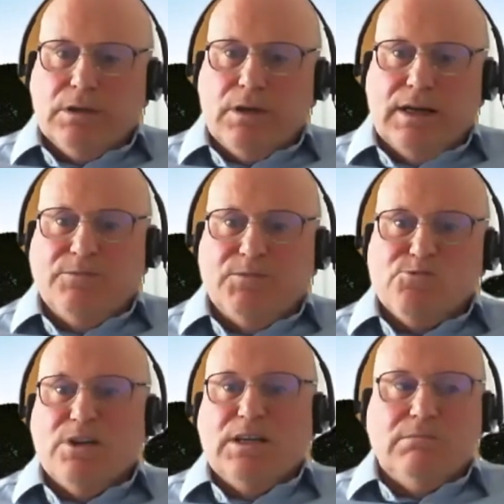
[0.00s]
I never
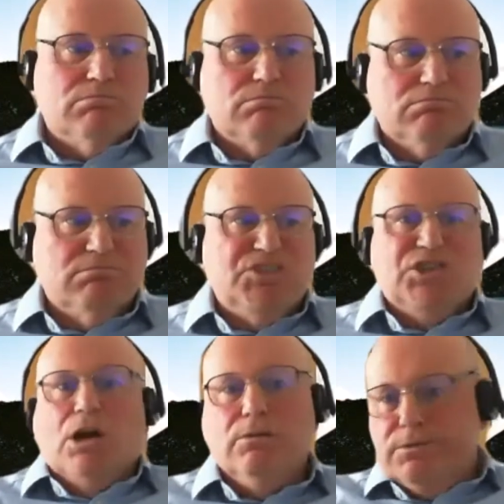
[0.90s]
really
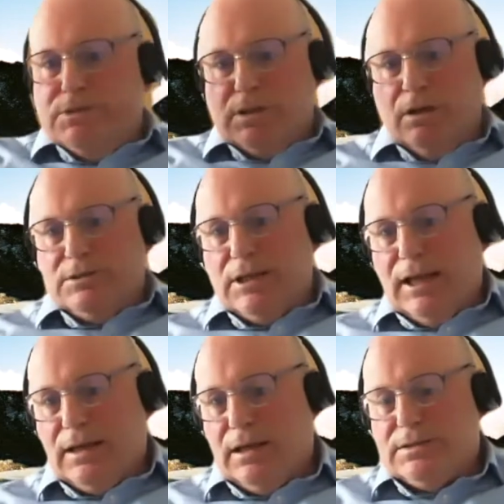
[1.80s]
chose to go to
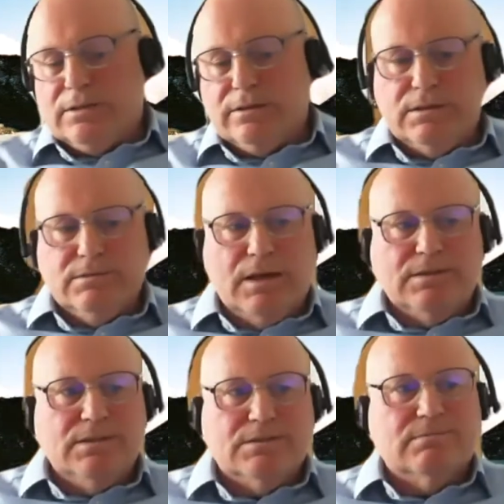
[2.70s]
Lancaster. I, I
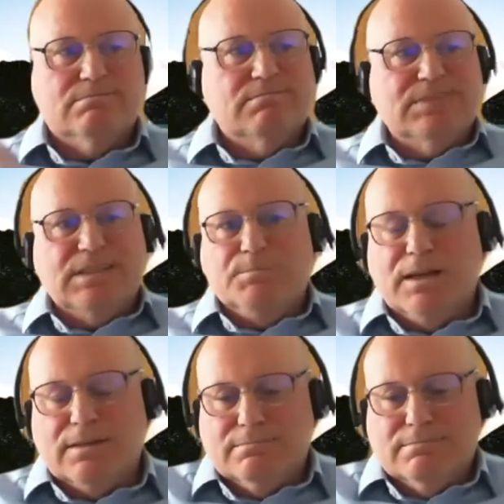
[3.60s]
just seemed
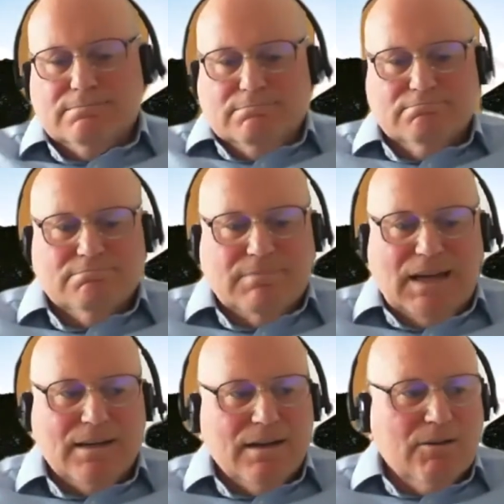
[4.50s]
like,
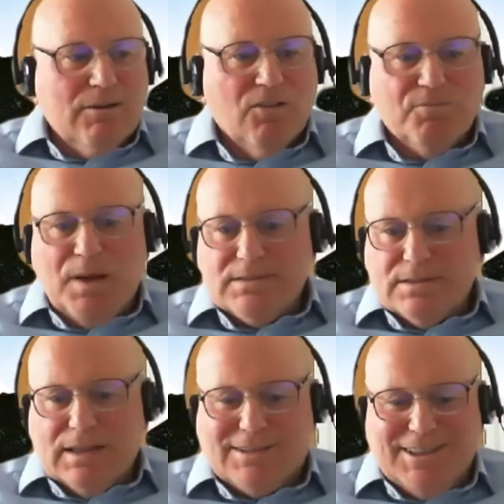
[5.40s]
I don't know, half best
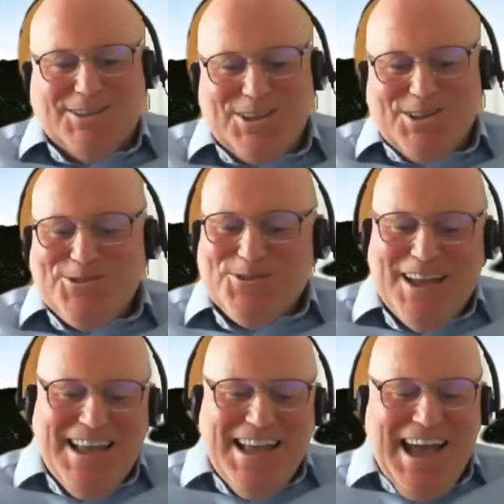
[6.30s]
thing to do.
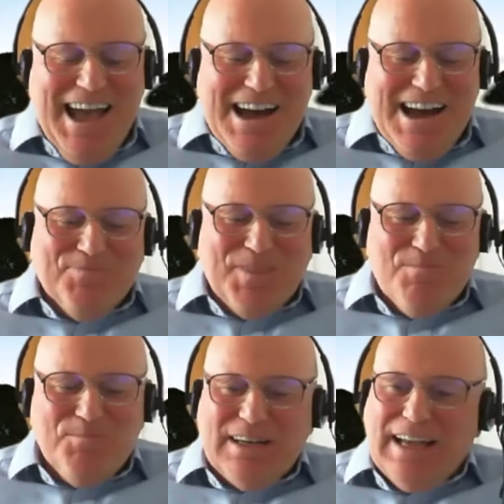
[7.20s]
Um,
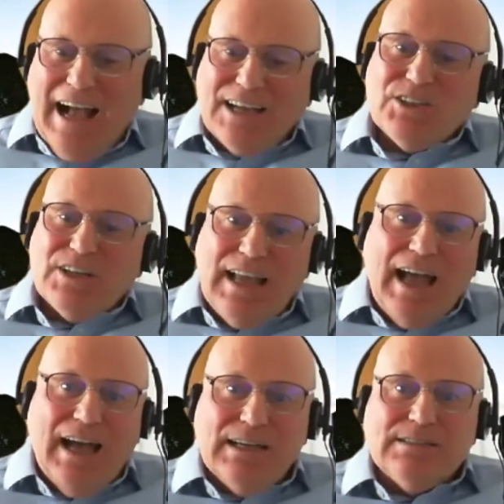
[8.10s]
but it actually
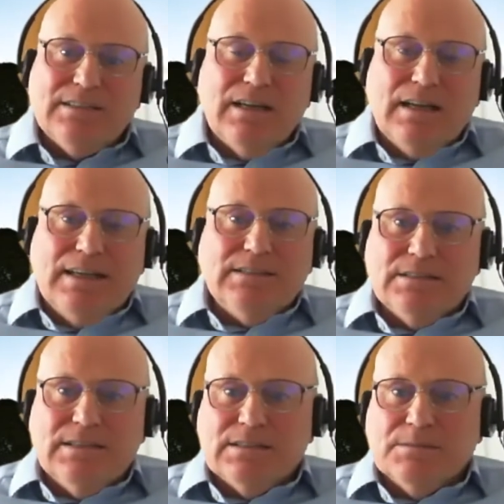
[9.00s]
had an
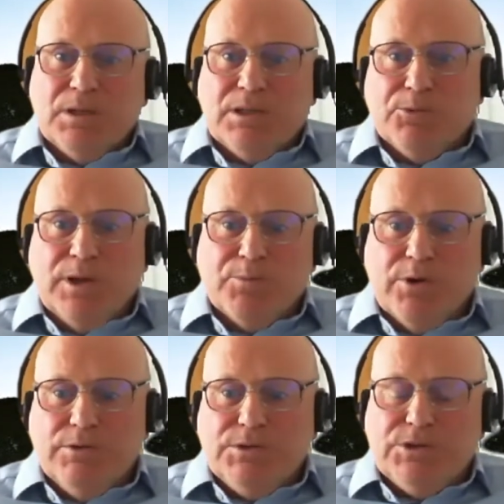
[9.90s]
interdisciplinary
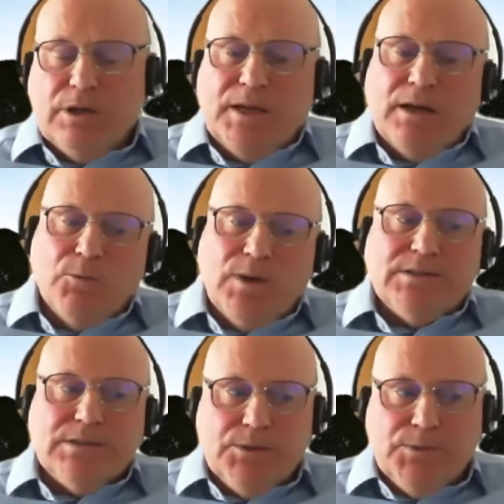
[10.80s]
approach. I mean, I went
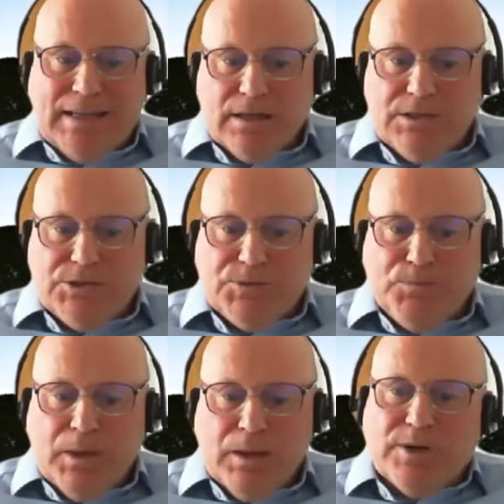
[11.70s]
to do English,
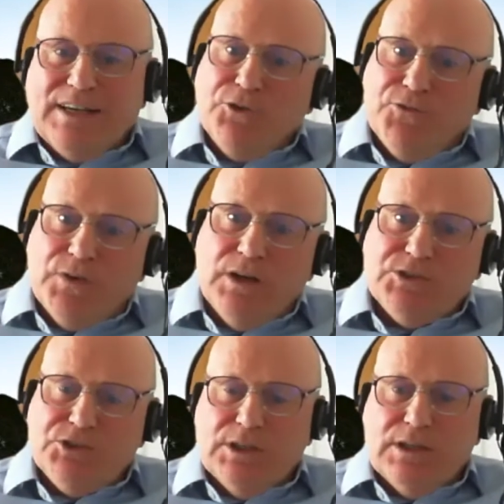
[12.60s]
but in your
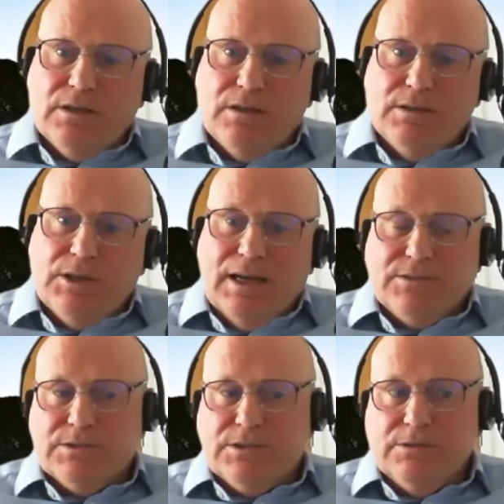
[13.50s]
first year, you had
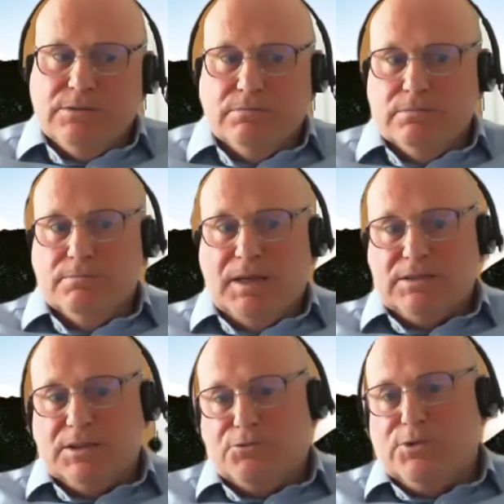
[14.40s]
to do
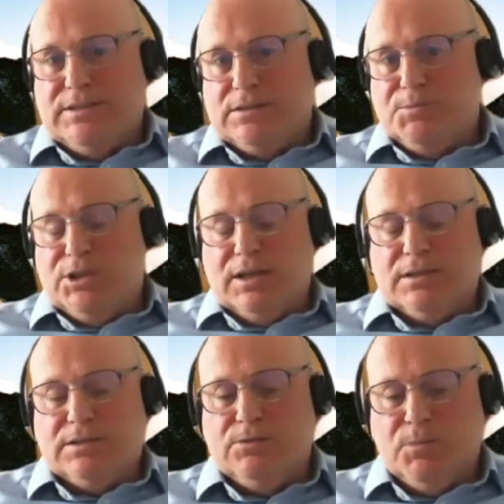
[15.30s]
basically three
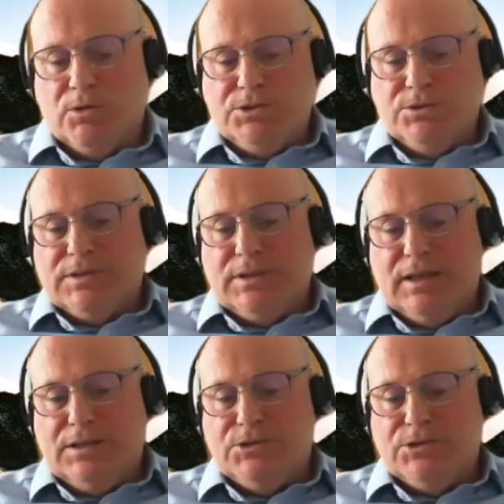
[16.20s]
subjects, two modules in
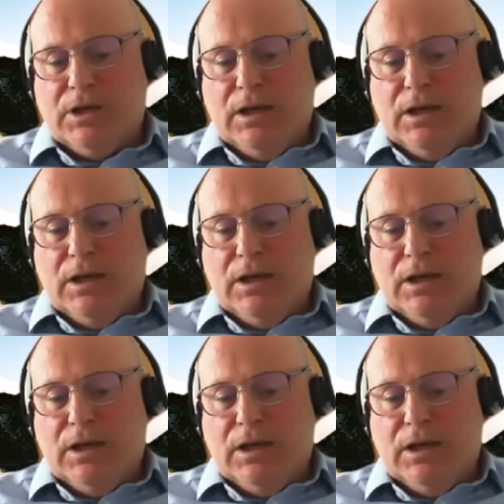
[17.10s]
each.